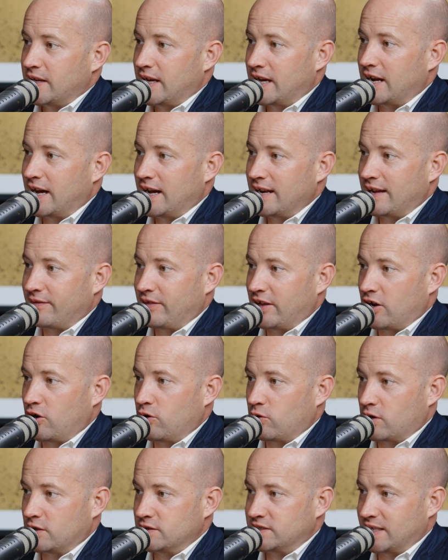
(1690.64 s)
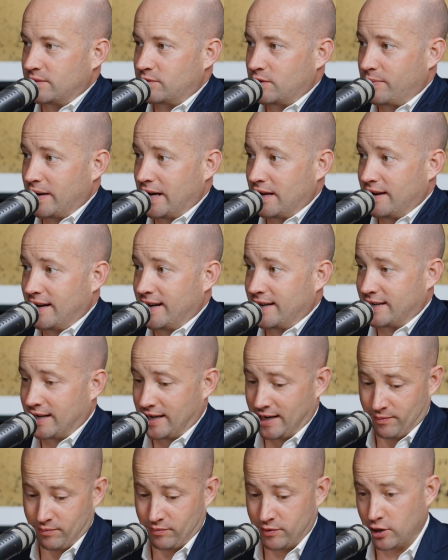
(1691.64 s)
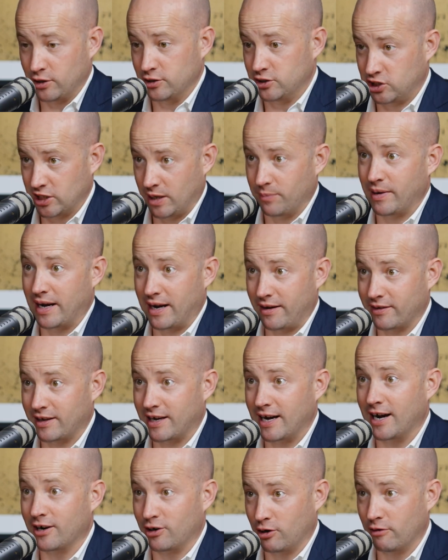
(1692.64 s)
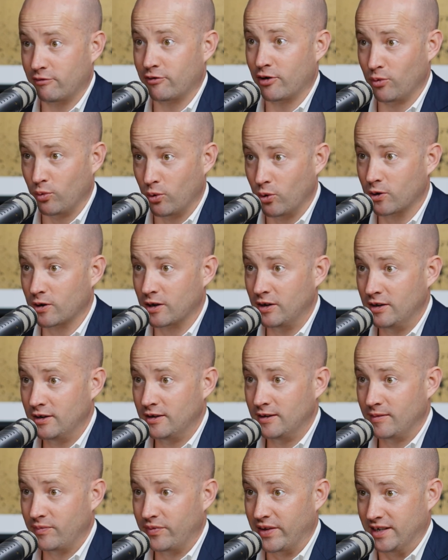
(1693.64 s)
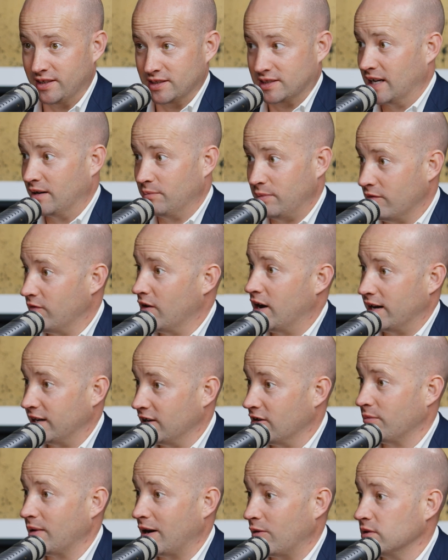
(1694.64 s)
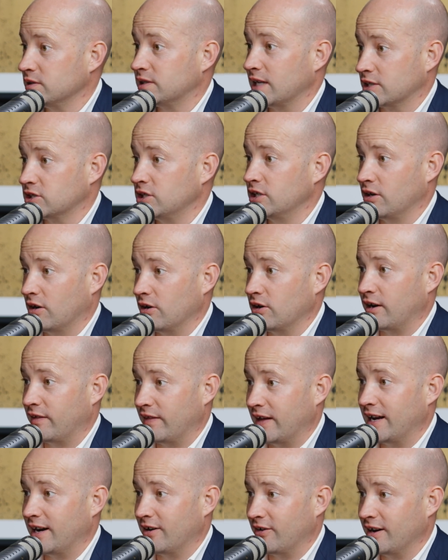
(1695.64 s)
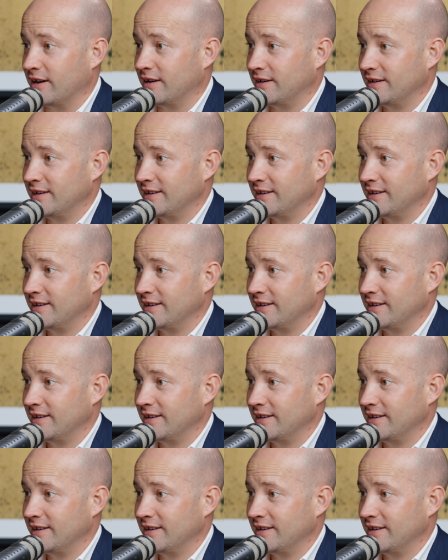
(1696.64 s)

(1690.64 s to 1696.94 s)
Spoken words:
And I love that whole concept about jump out of the car, go for a walk, and just get a bit of an idea about what's actually going on in that area.